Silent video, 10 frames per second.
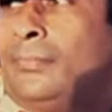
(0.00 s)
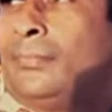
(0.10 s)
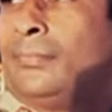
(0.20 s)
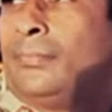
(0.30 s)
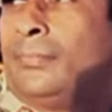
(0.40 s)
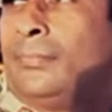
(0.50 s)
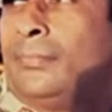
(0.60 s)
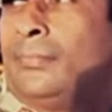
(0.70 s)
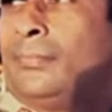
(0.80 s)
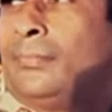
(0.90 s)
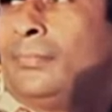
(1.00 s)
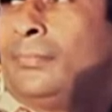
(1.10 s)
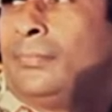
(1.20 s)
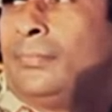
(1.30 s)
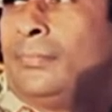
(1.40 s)

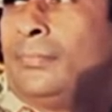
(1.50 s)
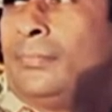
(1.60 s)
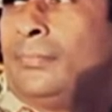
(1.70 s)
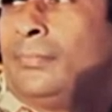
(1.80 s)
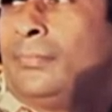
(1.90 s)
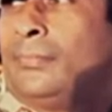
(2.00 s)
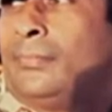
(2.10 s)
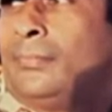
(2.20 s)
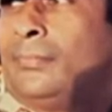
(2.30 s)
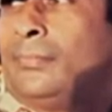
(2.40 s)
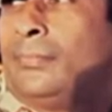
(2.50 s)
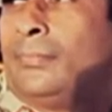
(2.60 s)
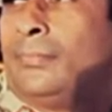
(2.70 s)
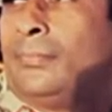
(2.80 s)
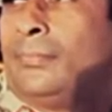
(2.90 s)

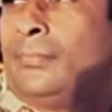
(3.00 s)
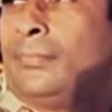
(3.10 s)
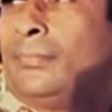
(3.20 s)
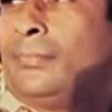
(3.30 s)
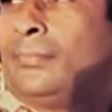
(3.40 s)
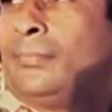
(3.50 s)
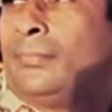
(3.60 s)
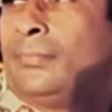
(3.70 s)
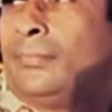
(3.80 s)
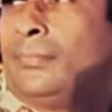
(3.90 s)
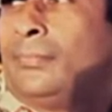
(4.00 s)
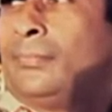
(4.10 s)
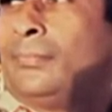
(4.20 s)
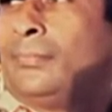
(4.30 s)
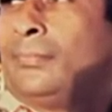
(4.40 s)

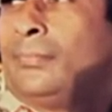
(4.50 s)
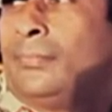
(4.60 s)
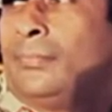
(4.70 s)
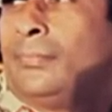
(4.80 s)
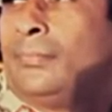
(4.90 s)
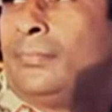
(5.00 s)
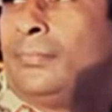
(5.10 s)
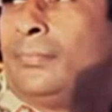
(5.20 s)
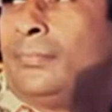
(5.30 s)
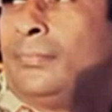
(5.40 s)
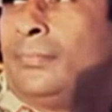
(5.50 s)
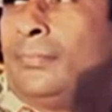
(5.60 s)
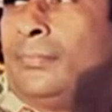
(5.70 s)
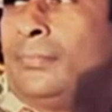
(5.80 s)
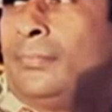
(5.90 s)

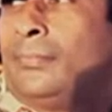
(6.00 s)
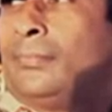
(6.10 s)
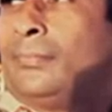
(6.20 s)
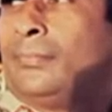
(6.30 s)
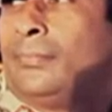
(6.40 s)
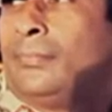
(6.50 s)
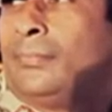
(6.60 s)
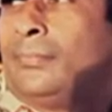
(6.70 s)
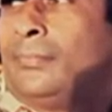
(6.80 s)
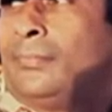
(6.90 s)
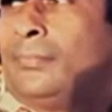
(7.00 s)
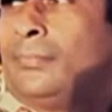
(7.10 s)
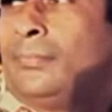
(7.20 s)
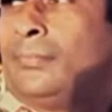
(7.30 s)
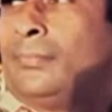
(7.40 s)

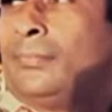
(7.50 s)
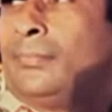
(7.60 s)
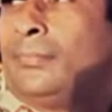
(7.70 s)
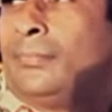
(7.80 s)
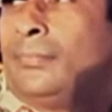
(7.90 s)
The person shown says nothing.